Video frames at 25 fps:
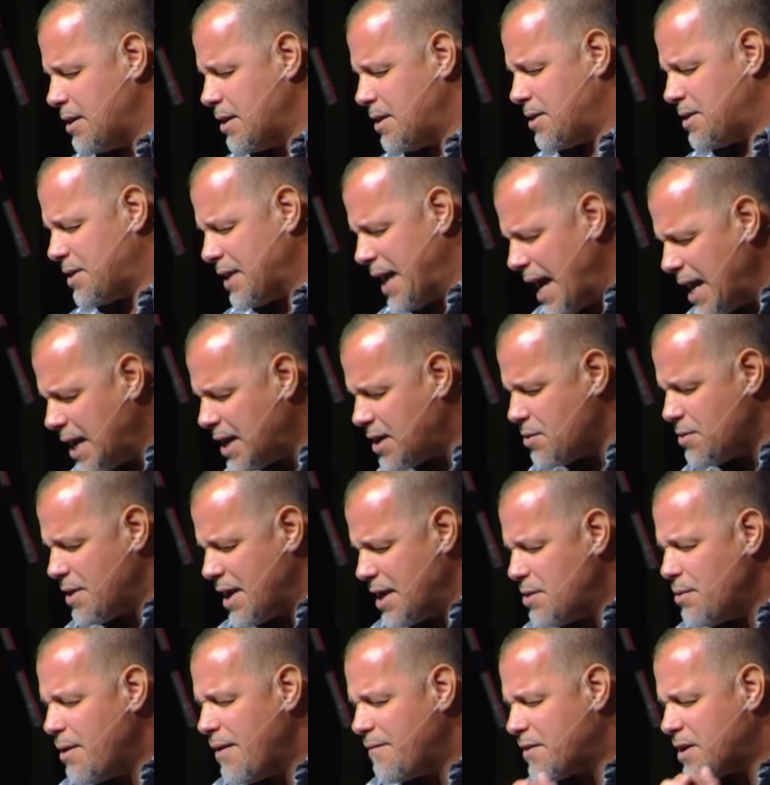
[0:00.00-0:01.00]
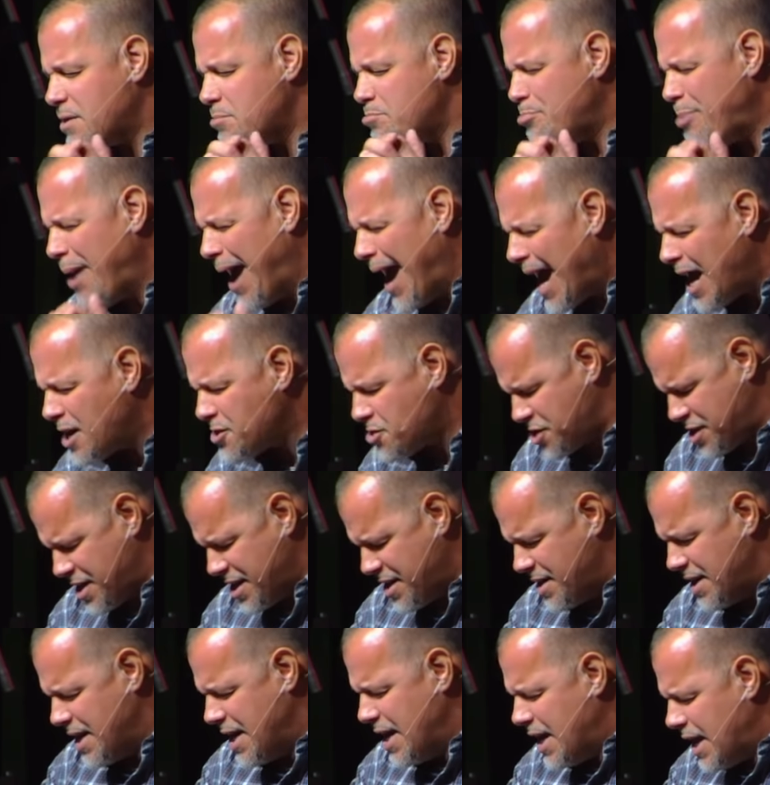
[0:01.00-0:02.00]
Thank you that you have compassion
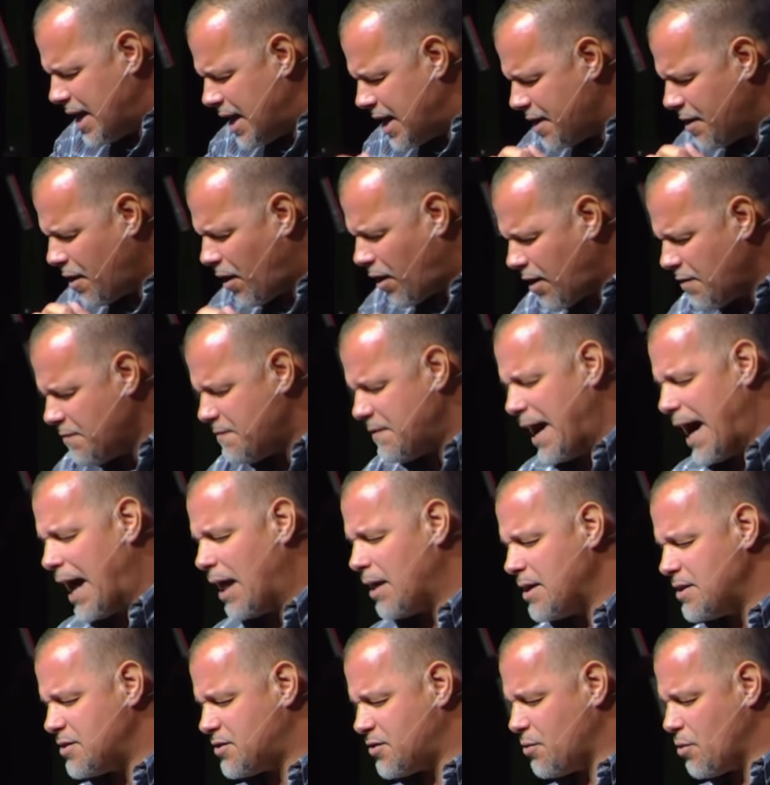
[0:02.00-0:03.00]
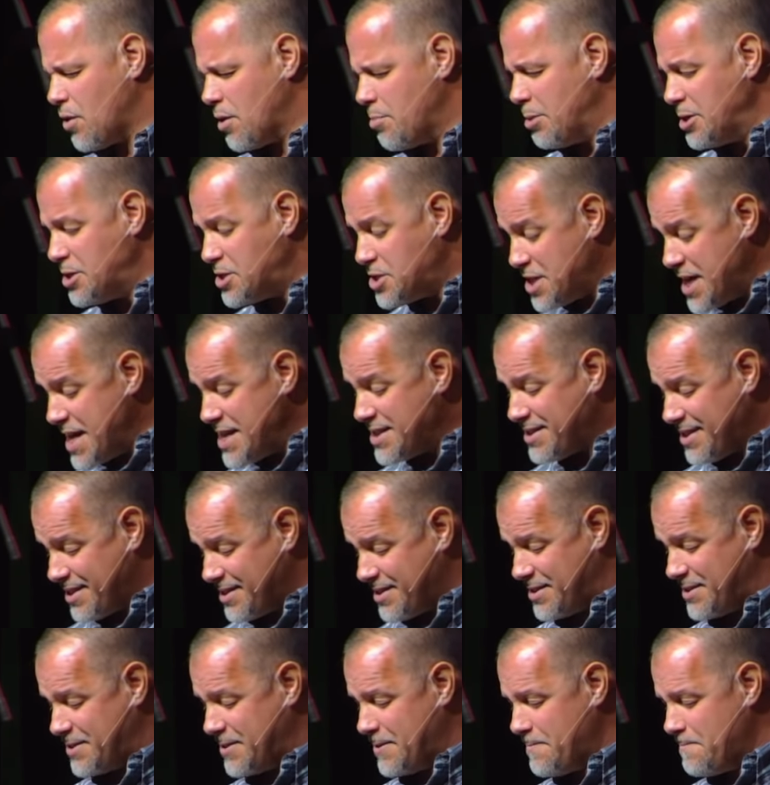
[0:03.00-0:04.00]
in our valleys, Lord. But
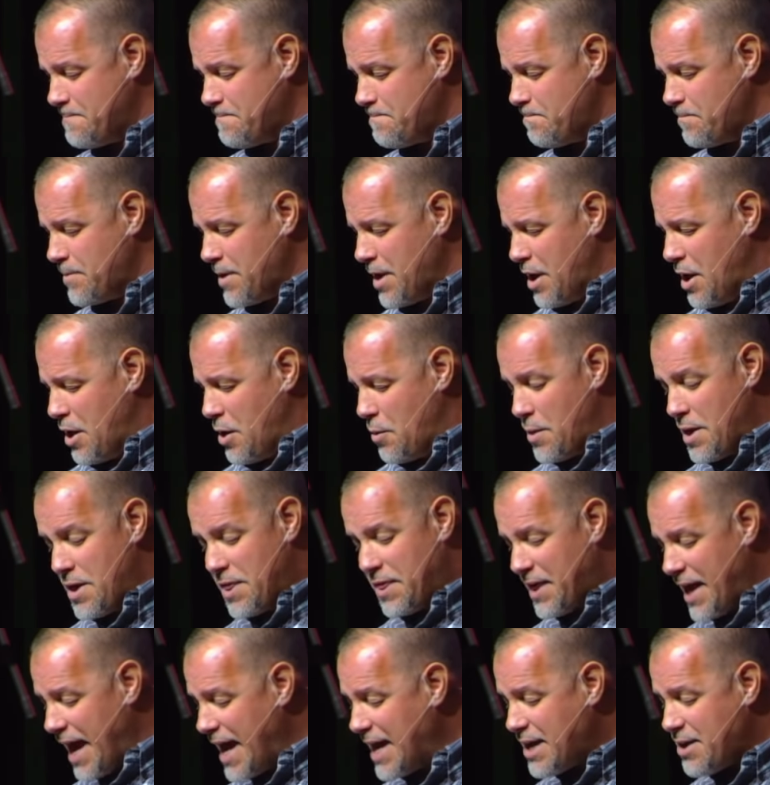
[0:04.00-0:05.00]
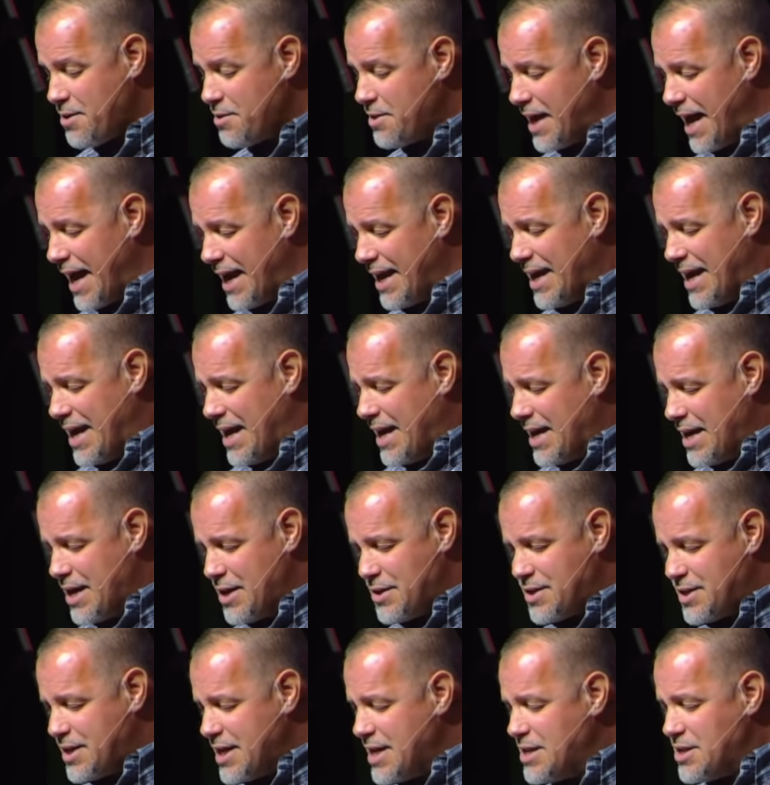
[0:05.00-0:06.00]
Jesus, we thank you that you
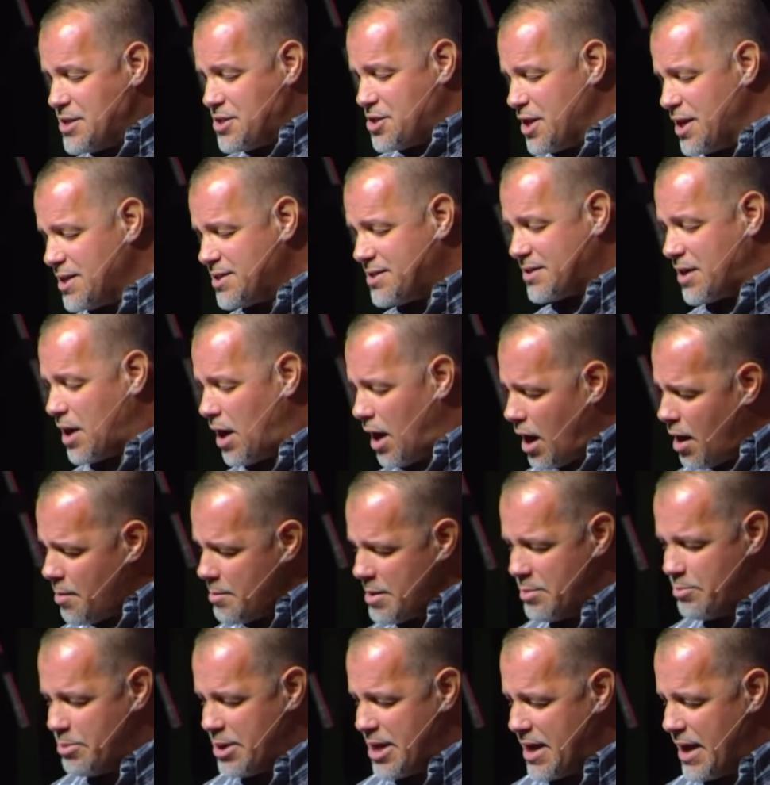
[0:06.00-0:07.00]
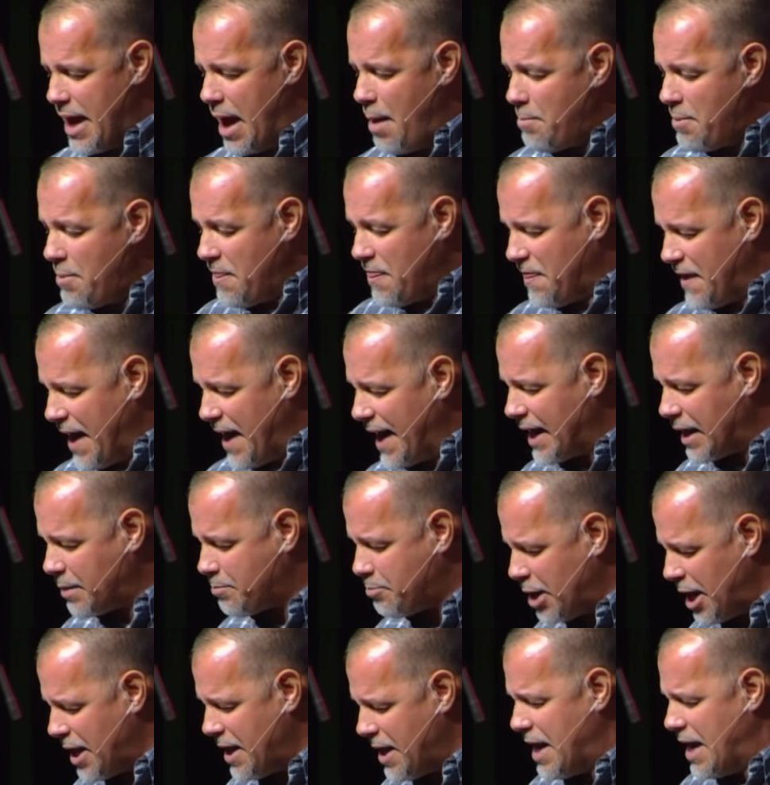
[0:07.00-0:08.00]
didn't just come and be empathetic,
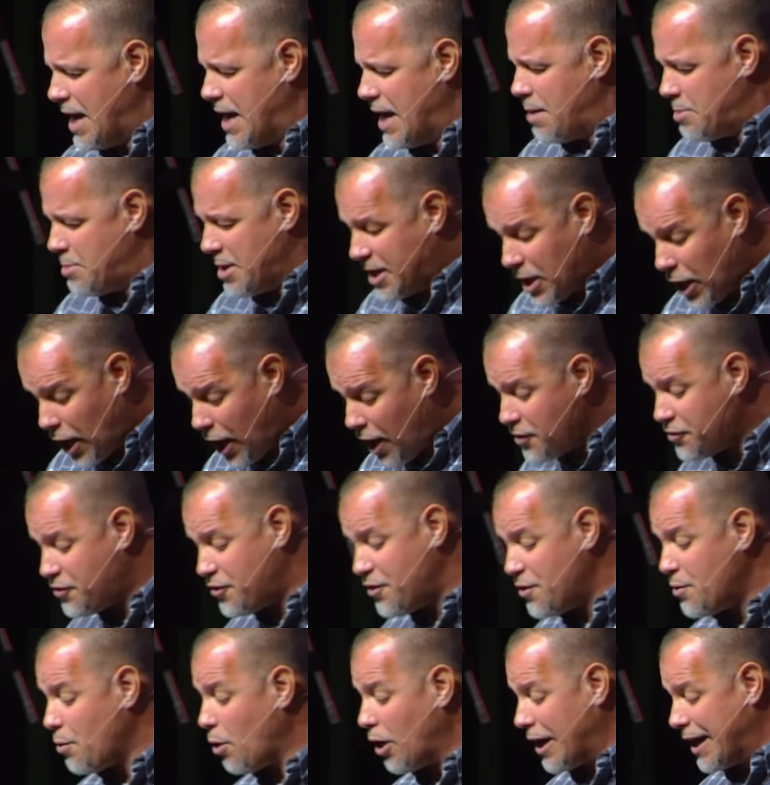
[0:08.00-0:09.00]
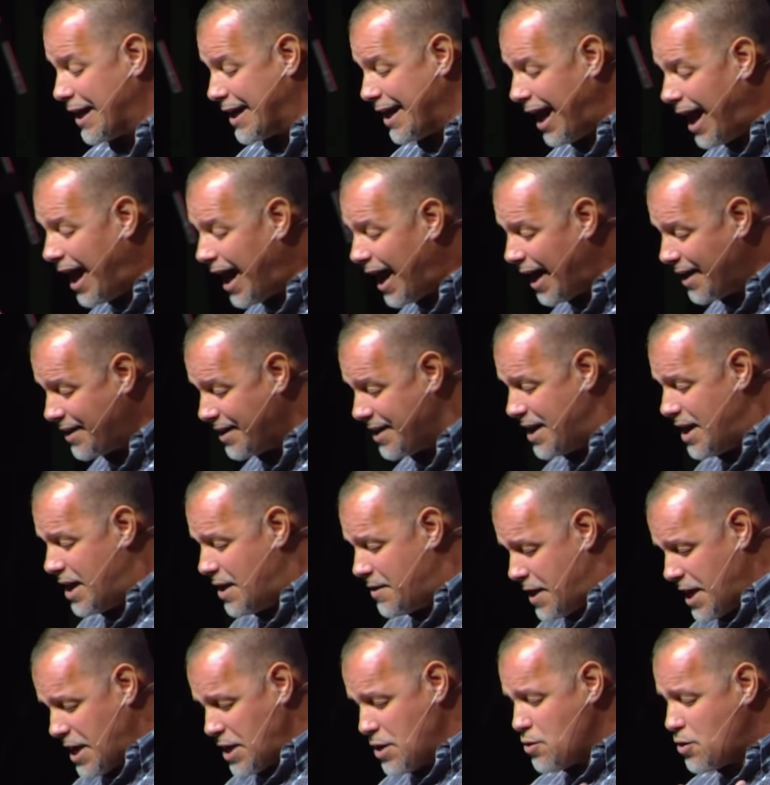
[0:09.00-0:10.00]
but because you are God,
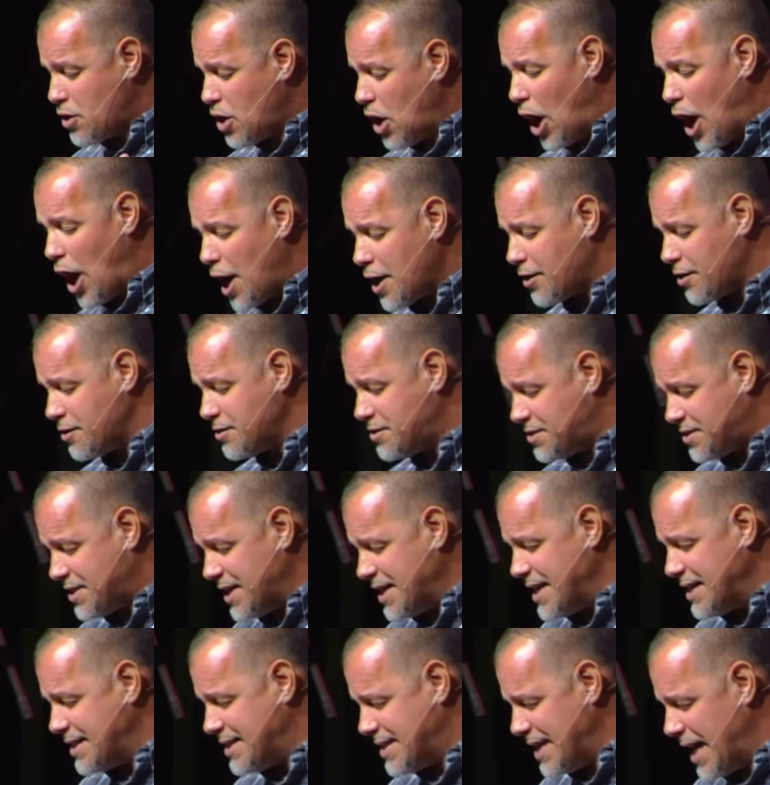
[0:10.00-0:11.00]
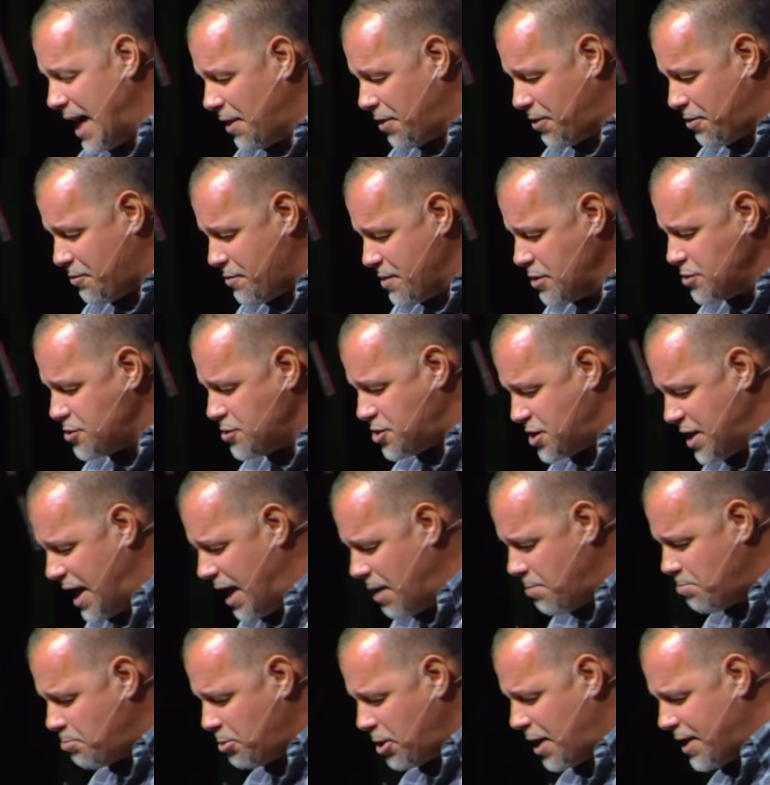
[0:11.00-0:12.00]
that you conquered sin and death through your
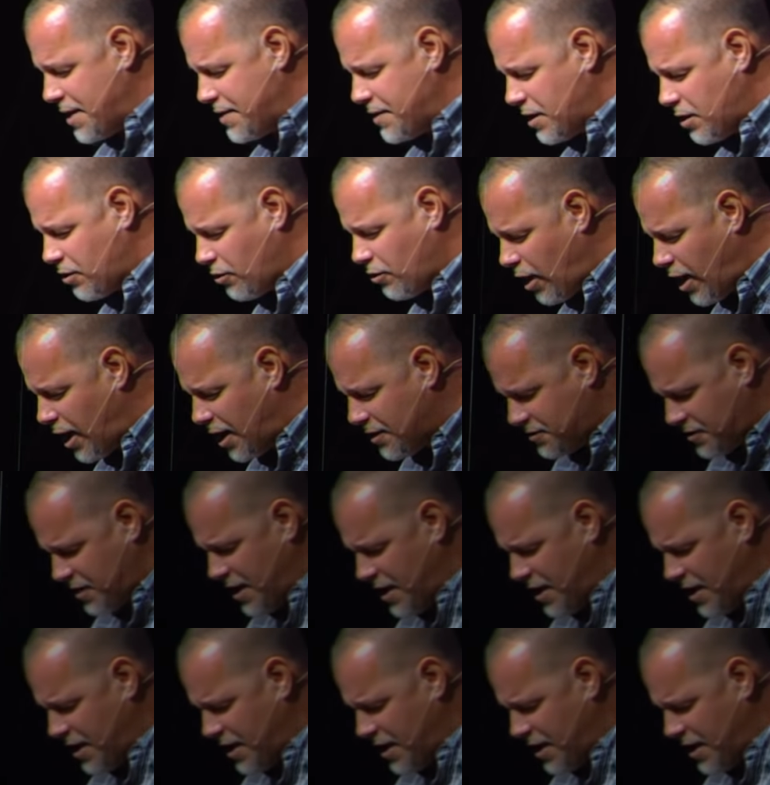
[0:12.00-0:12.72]
shed blood on the cross,